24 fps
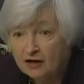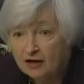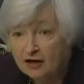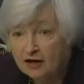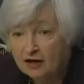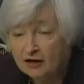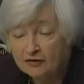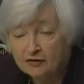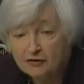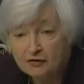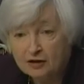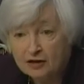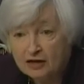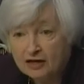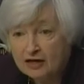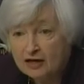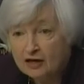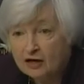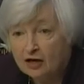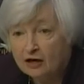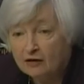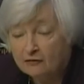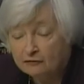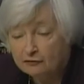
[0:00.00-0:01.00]
Uh,
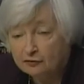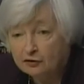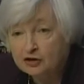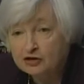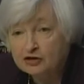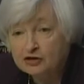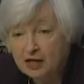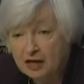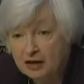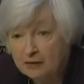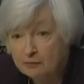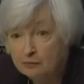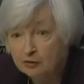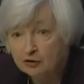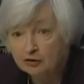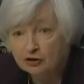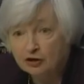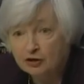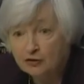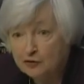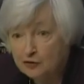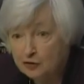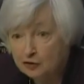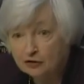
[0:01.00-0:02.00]
uh, for
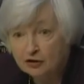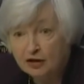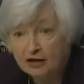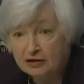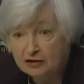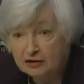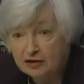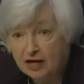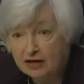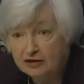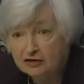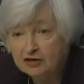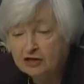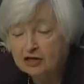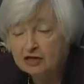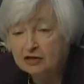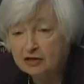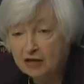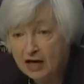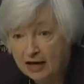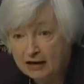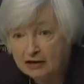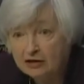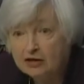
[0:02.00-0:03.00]
example, in the late
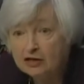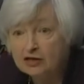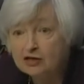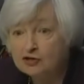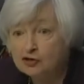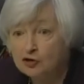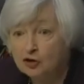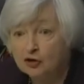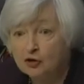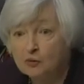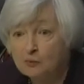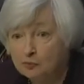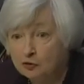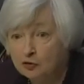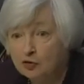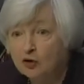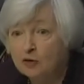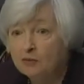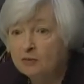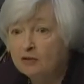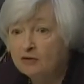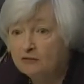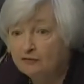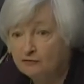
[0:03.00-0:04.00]
1990s,
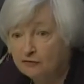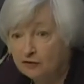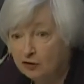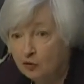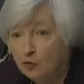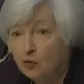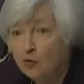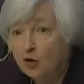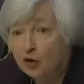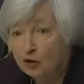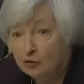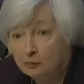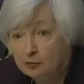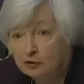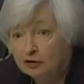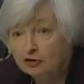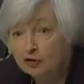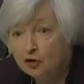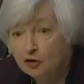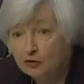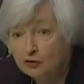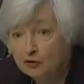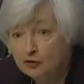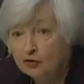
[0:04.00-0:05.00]
unemployment fell well
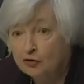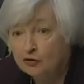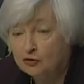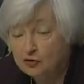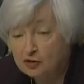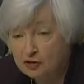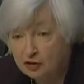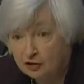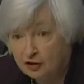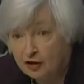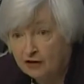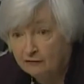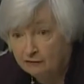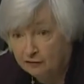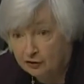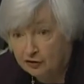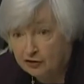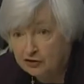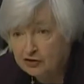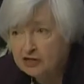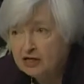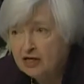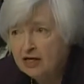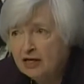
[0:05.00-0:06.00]
below those
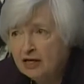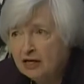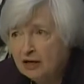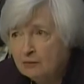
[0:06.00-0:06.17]
levels,